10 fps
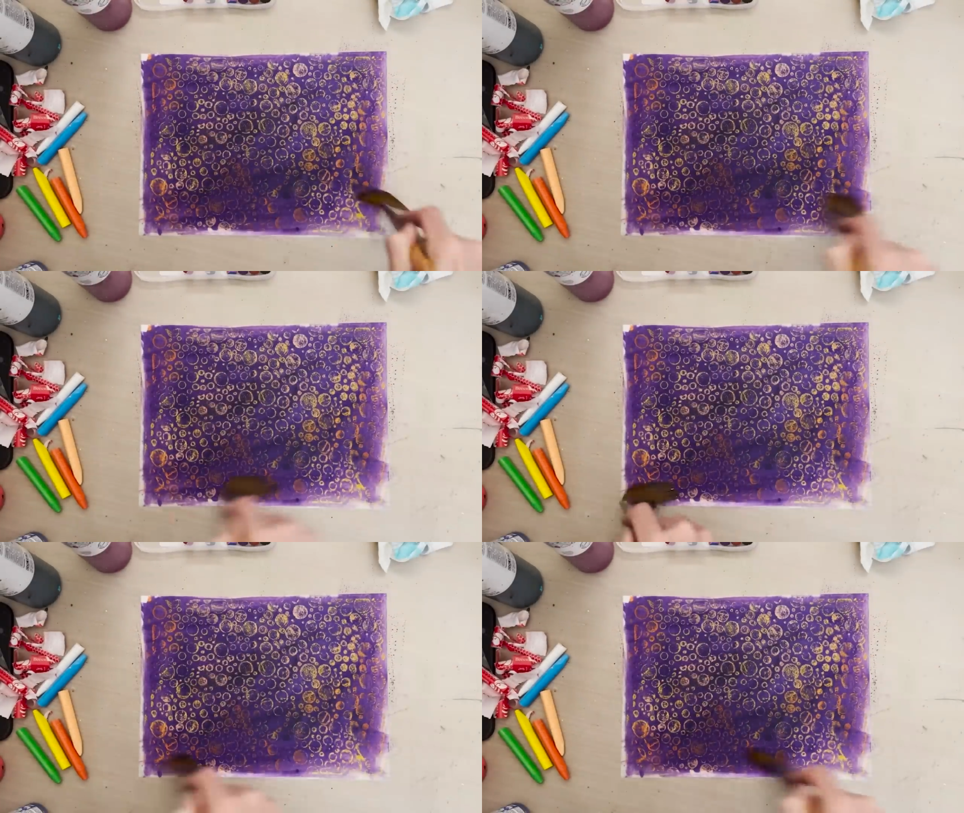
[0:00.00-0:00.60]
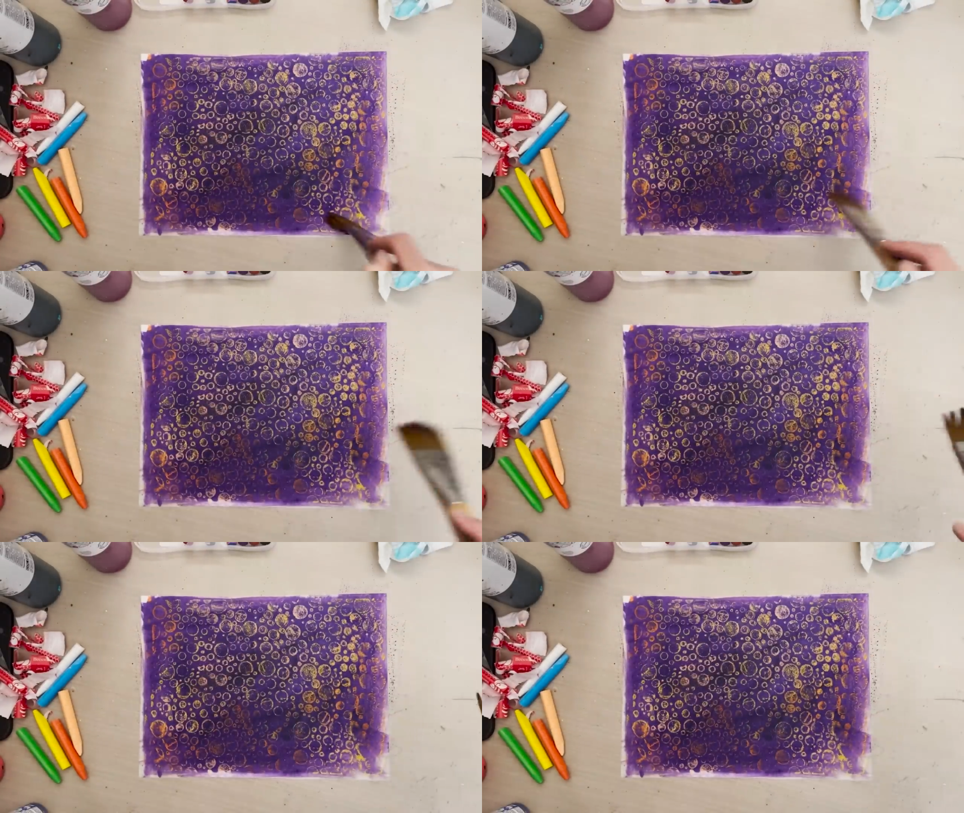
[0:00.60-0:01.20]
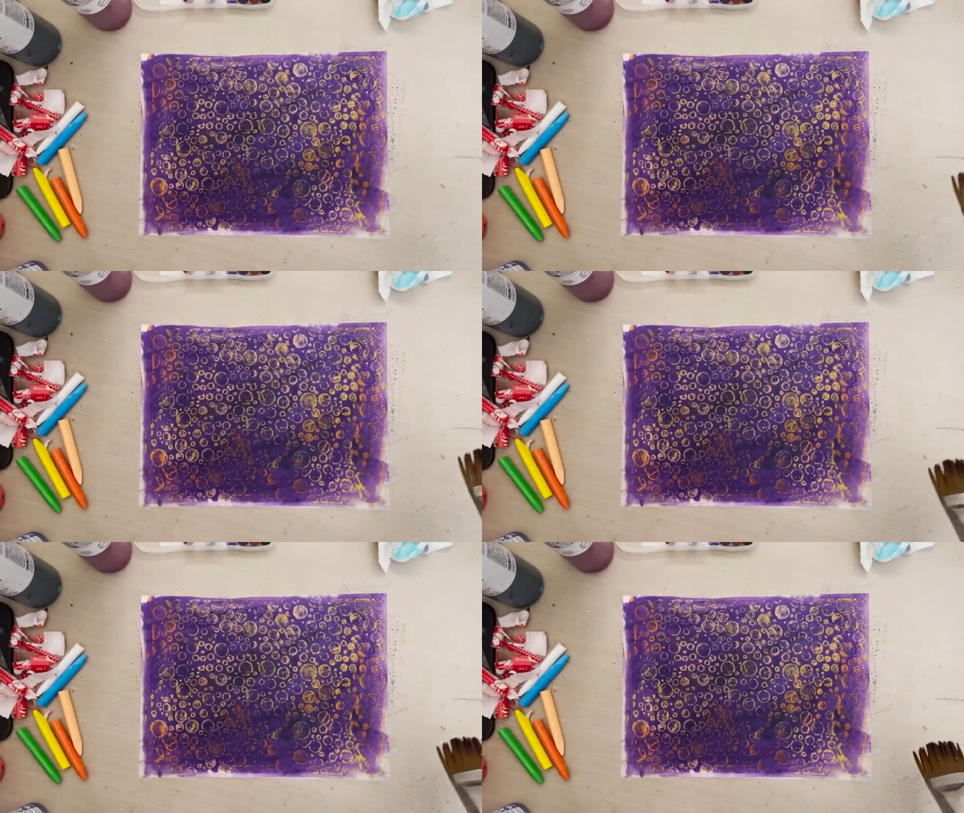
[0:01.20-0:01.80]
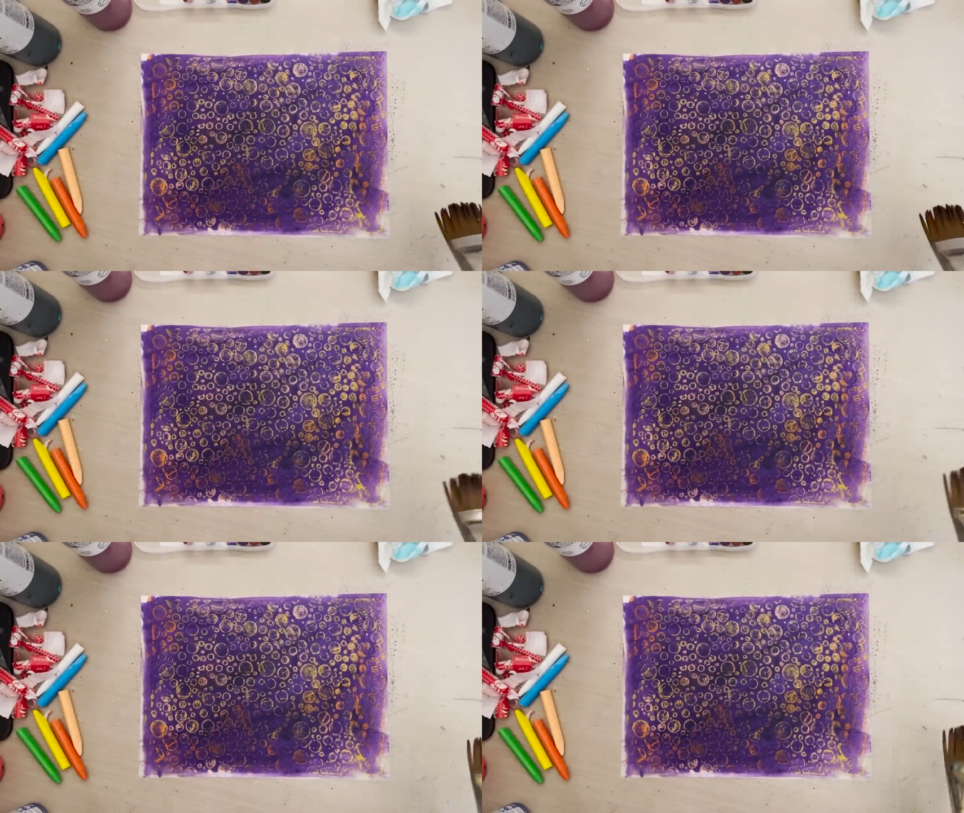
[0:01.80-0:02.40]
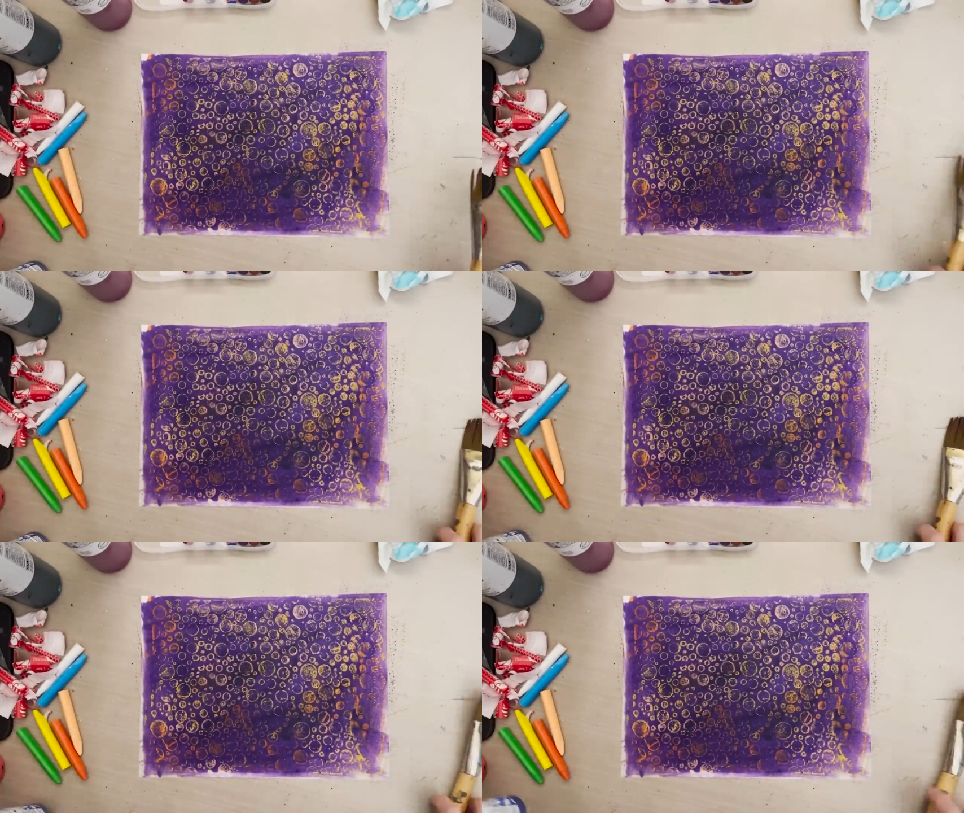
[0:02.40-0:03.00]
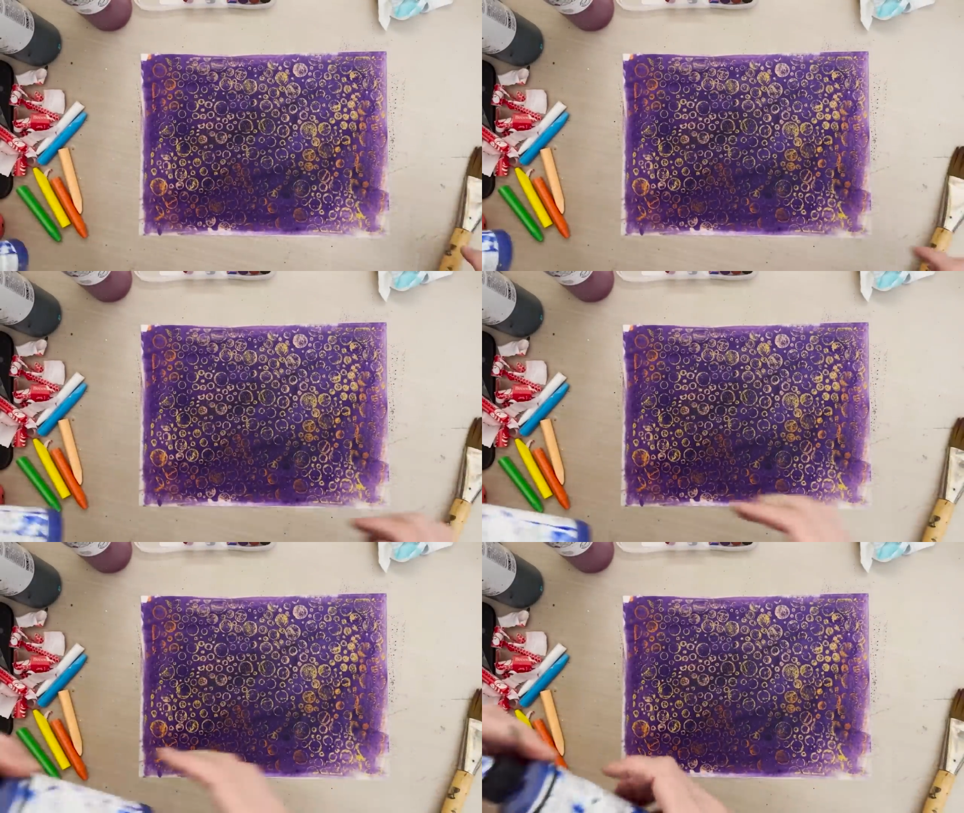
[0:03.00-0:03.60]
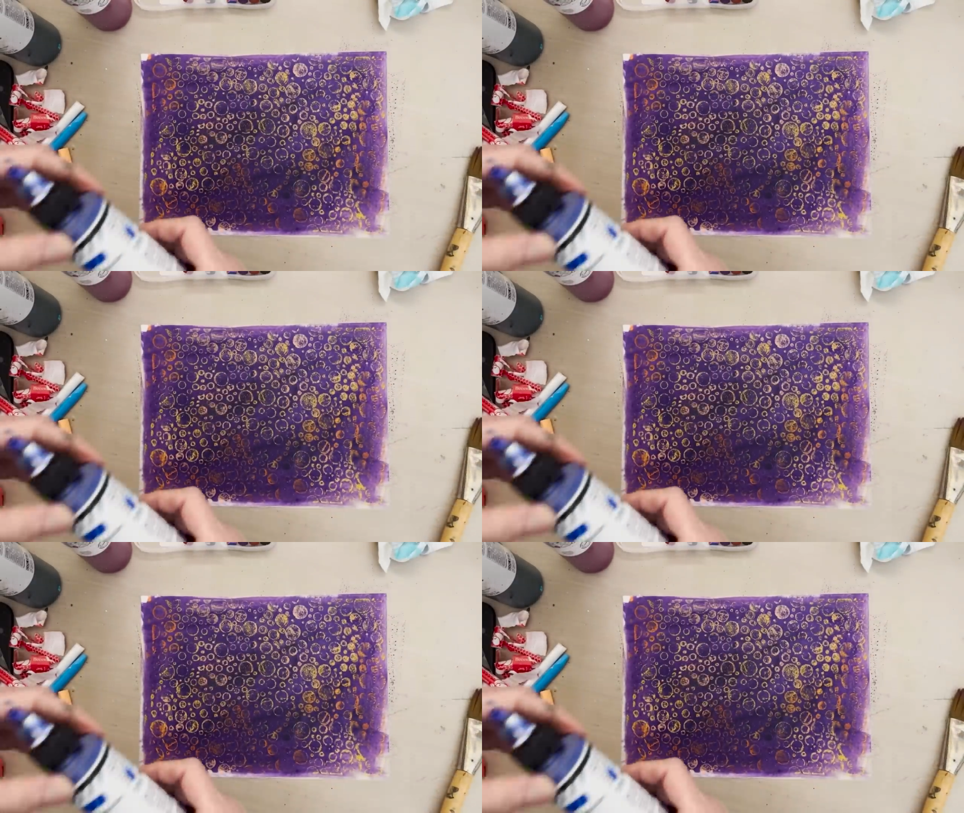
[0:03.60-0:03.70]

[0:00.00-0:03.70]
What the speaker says: (no speaker visible)